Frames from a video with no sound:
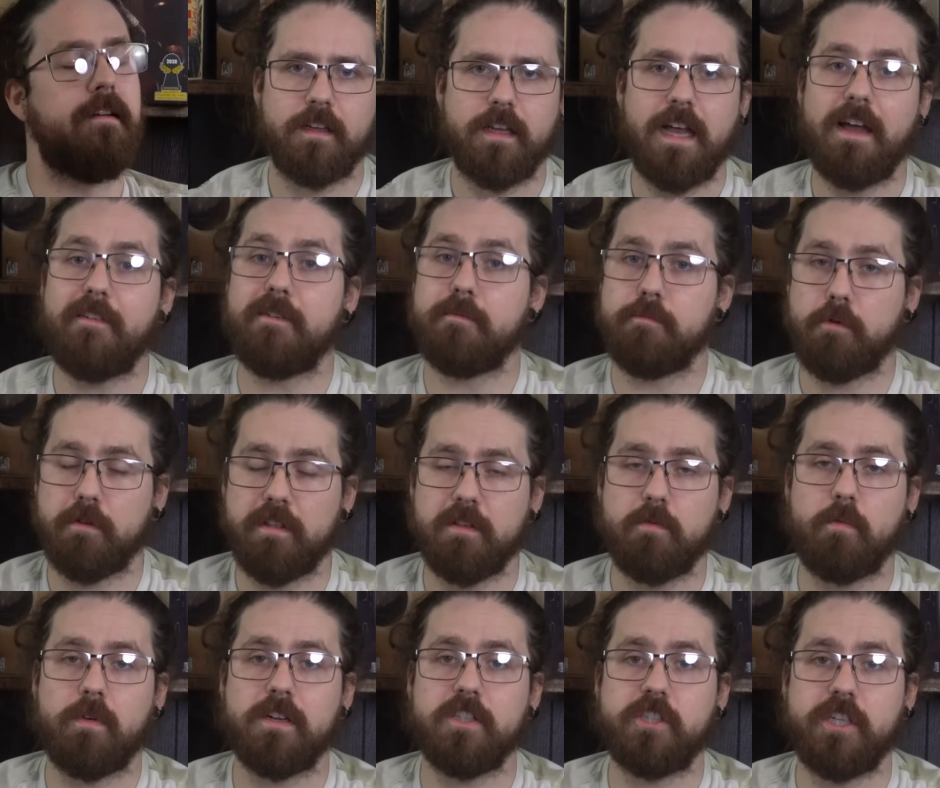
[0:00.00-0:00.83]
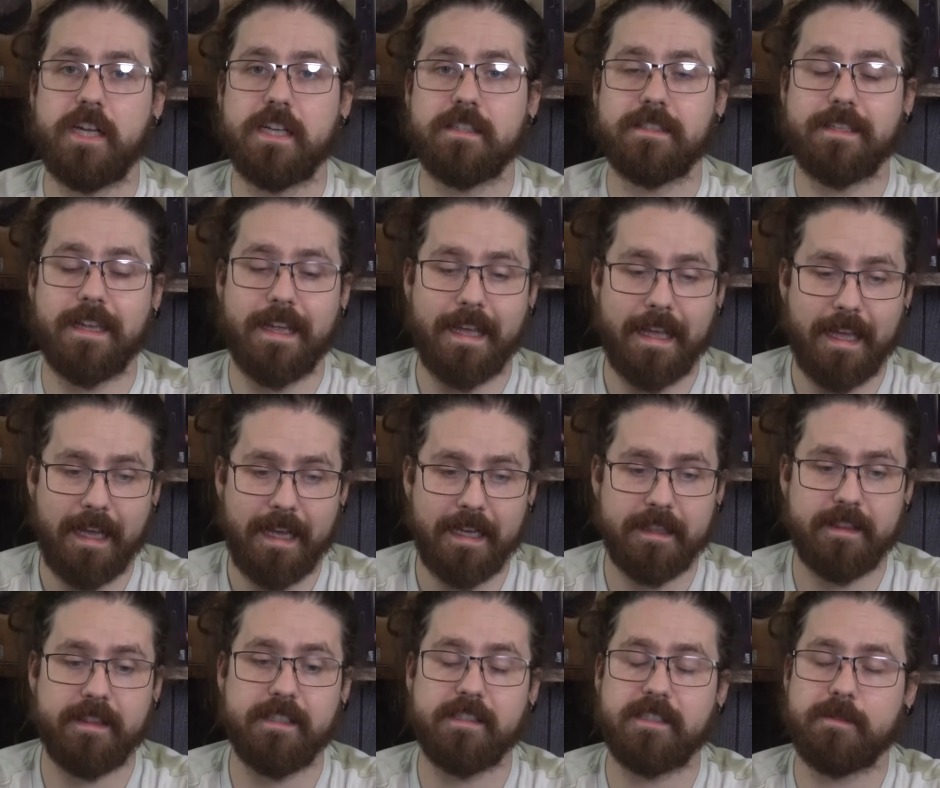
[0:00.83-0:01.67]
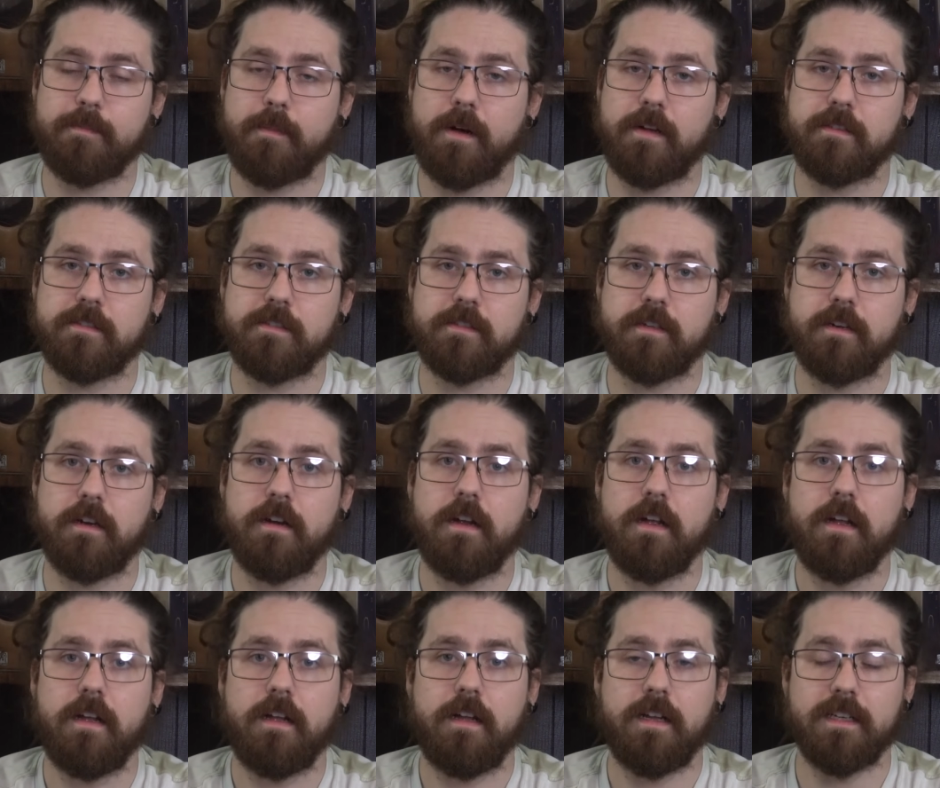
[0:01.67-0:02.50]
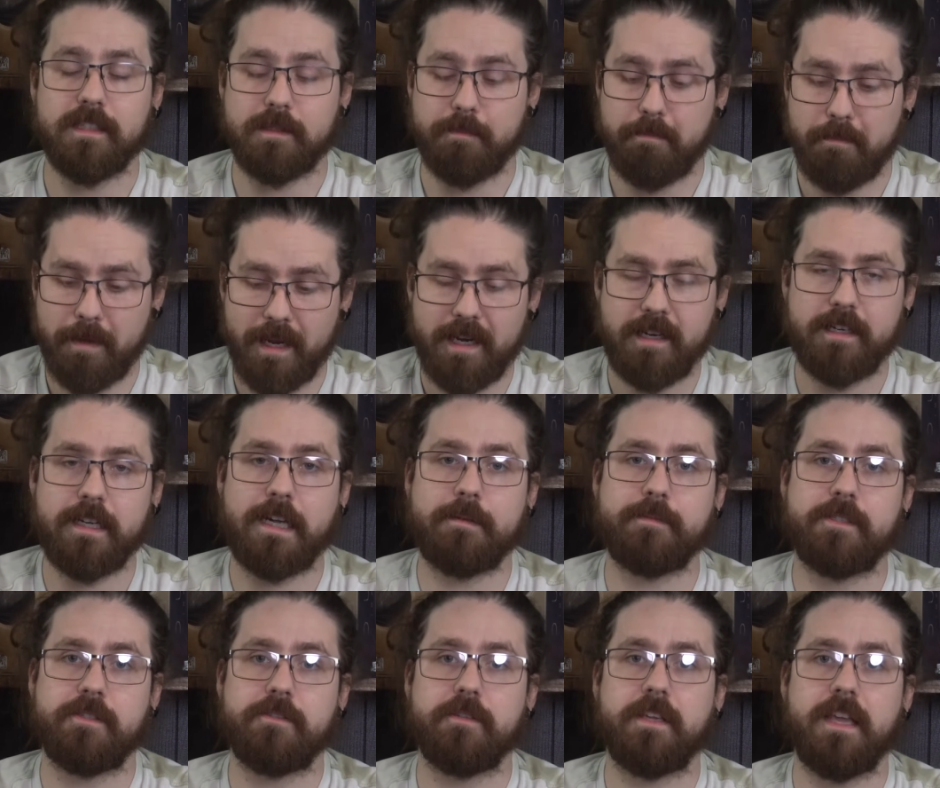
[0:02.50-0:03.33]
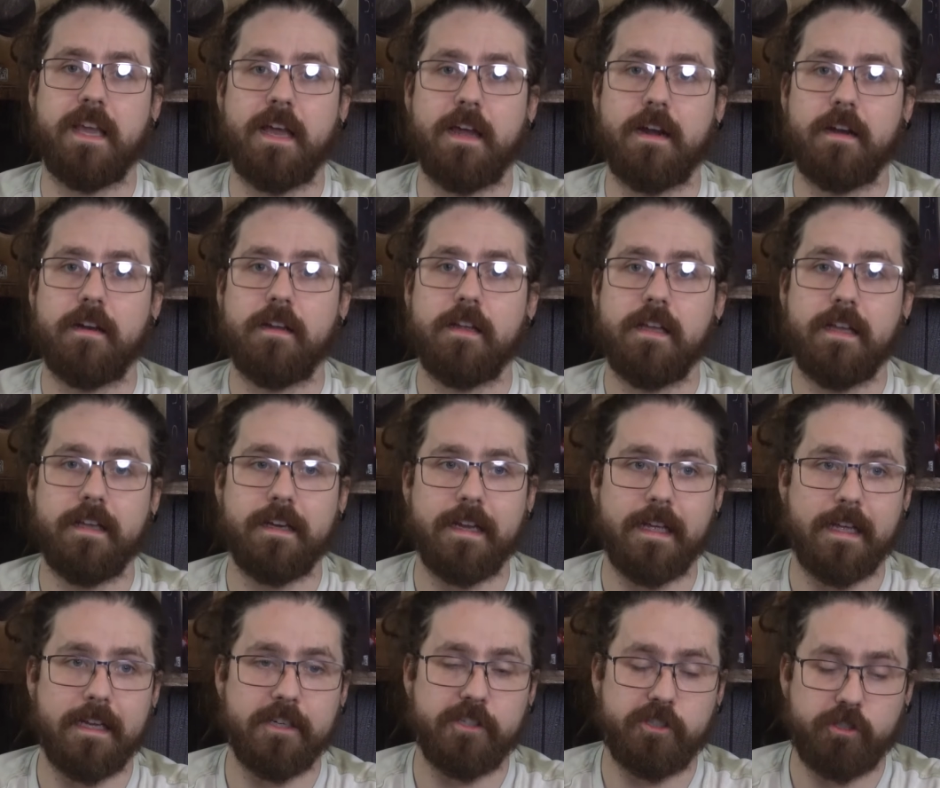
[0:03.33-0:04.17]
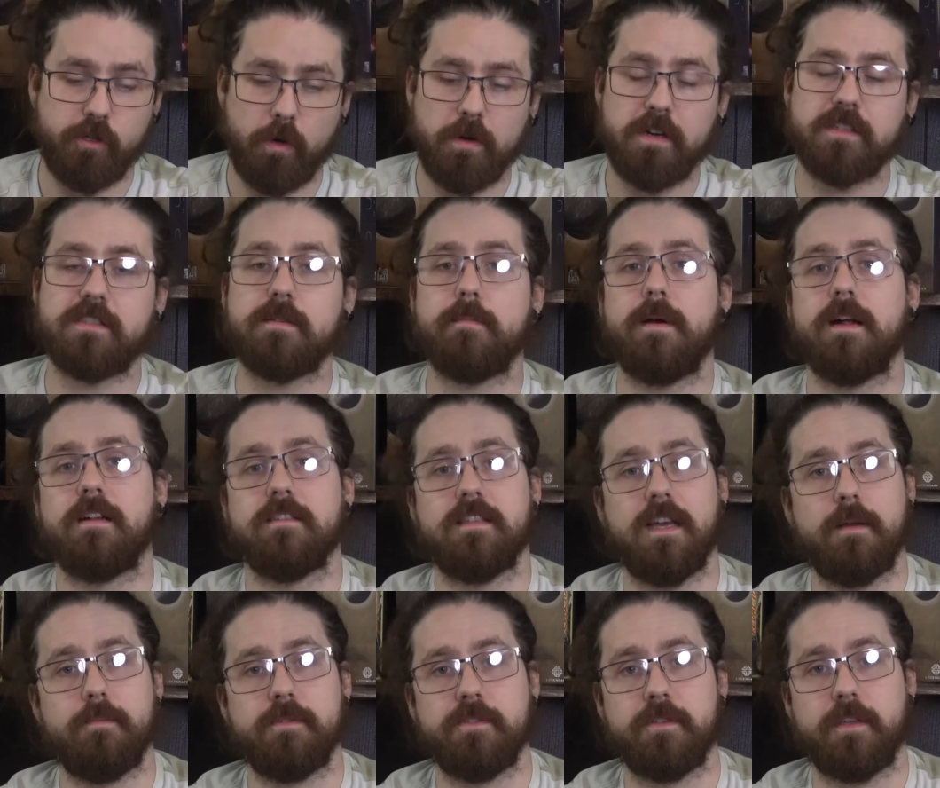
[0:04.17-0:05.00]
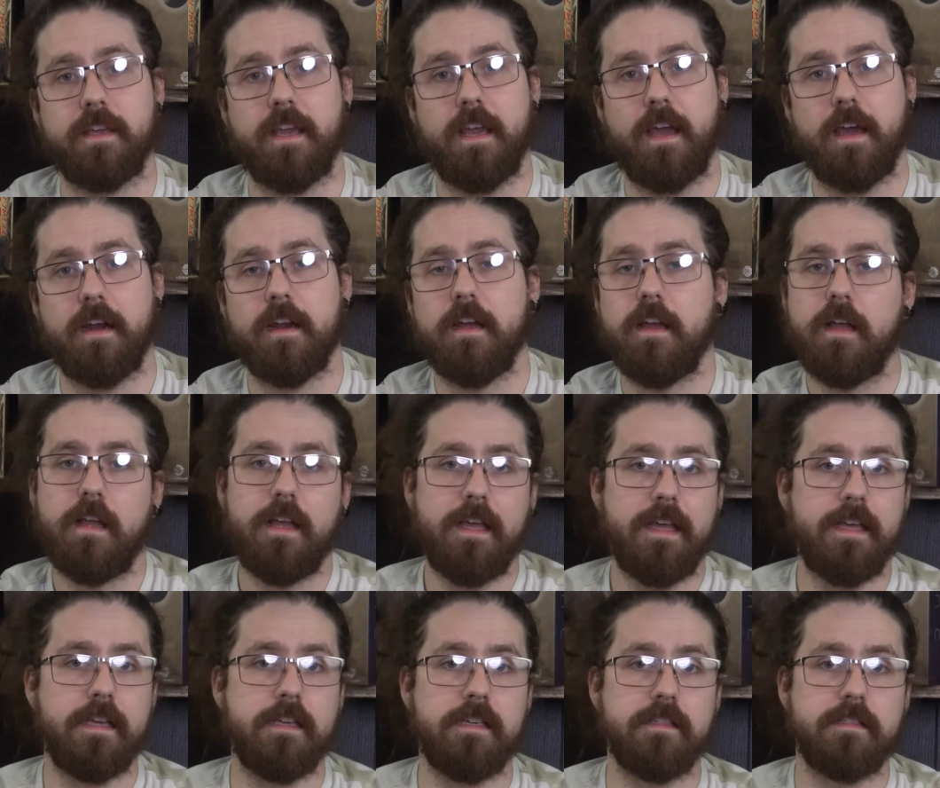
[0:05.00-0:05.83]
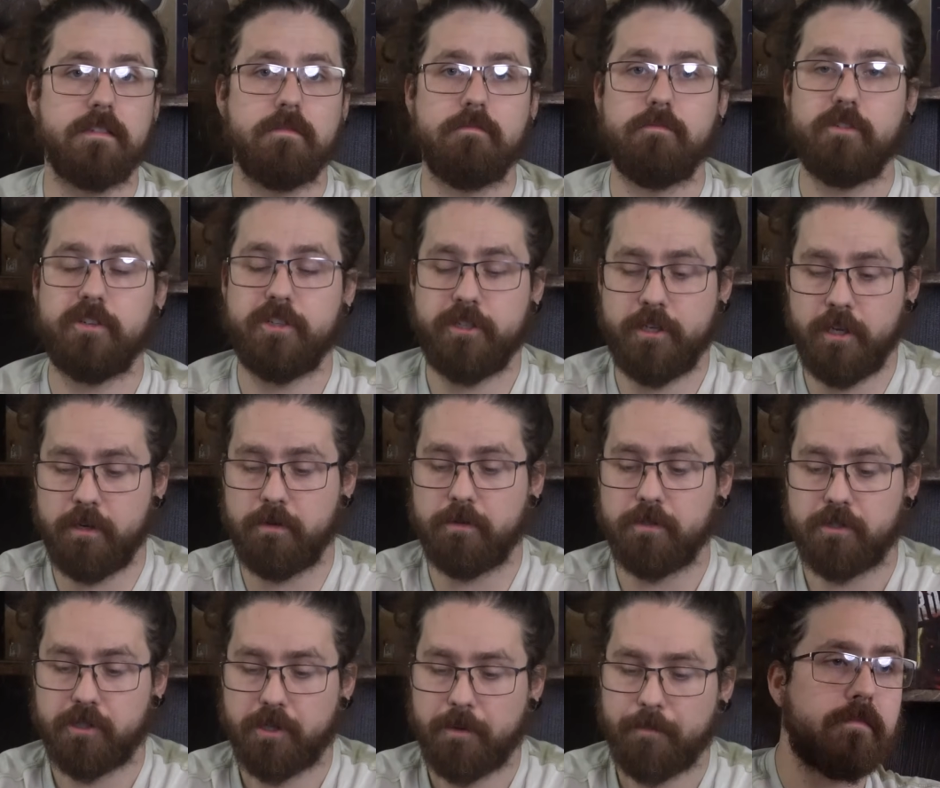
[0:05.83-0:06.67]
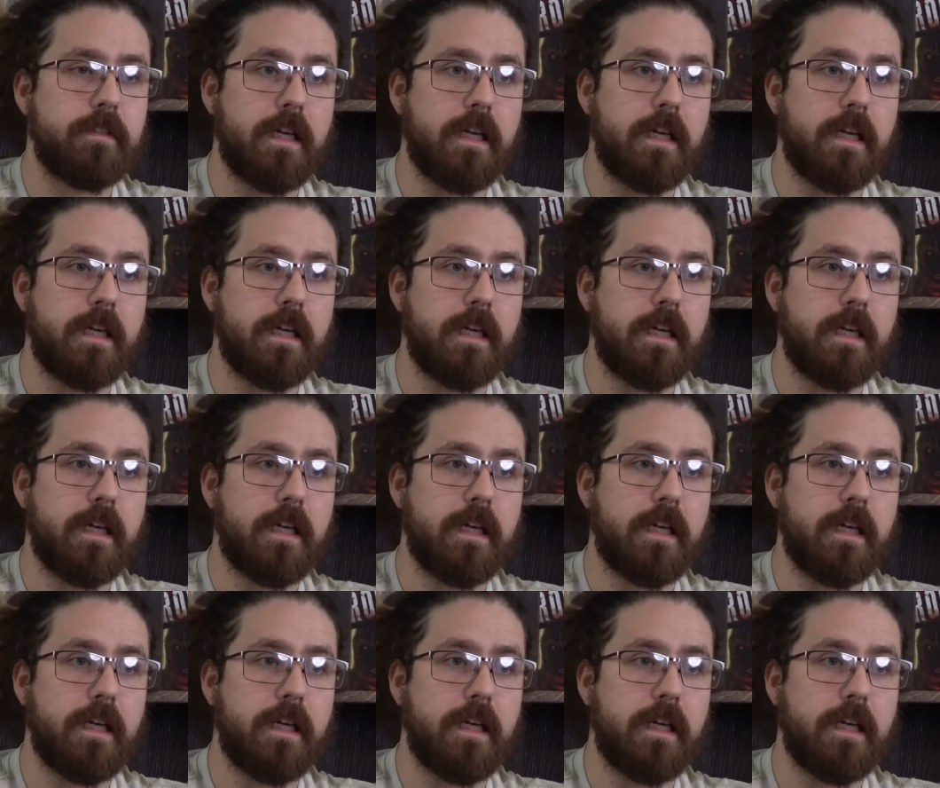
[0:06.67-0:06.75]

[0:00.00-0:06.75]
Having more than one chance to hit this monster as many times as you can in a shortest amount of time as you can is huge.